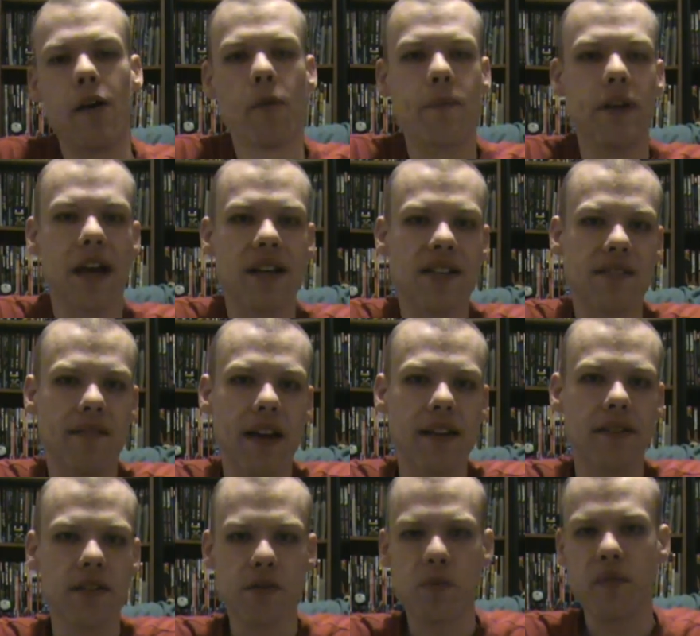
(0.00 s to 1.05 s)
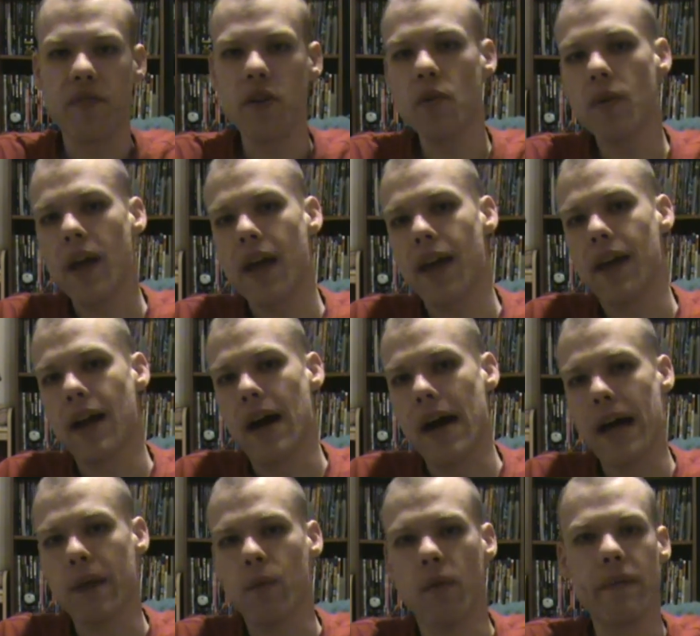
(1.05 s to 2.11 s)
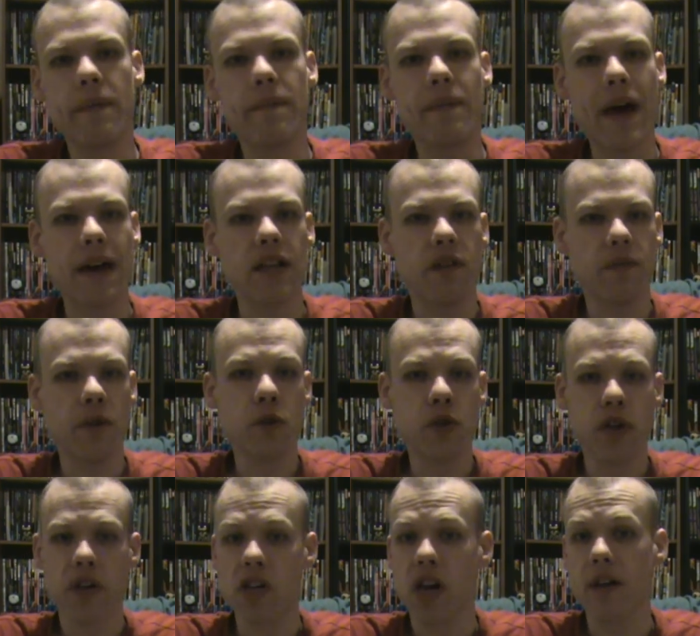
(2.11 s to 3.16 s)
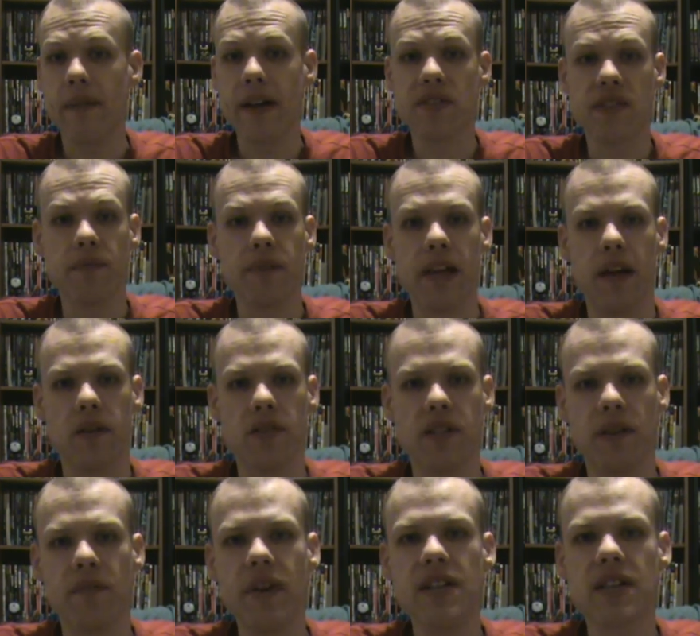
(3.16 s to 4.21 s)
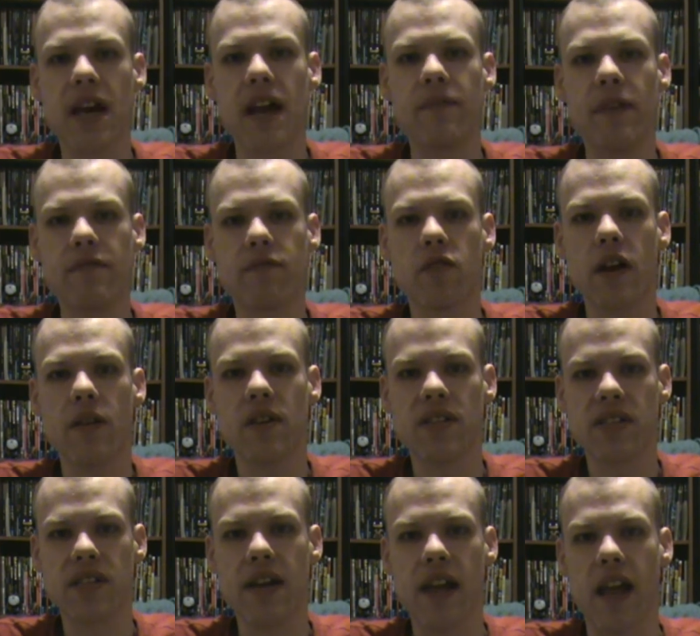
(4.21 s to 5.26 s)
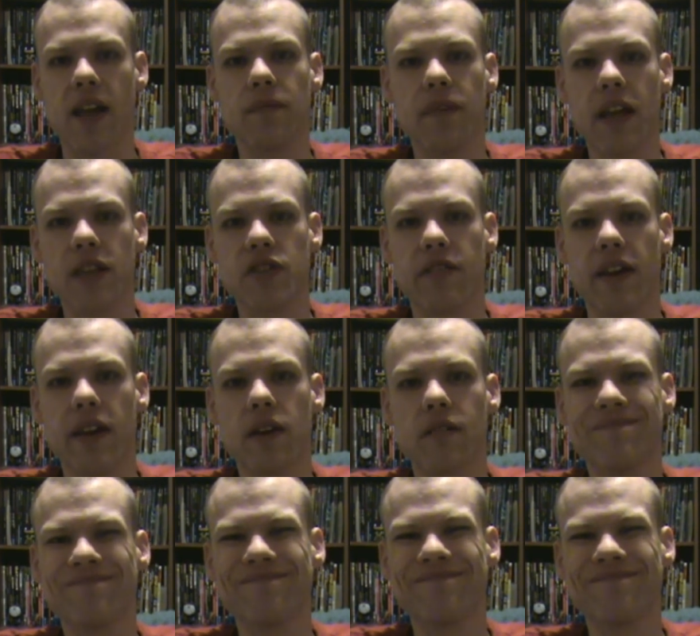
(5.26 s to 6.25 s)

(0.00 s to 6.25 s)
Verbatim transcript: hope you guys like this review, and I will be back in the future to talk about something else. In the meantime, have a great rest of your day. Catch you later.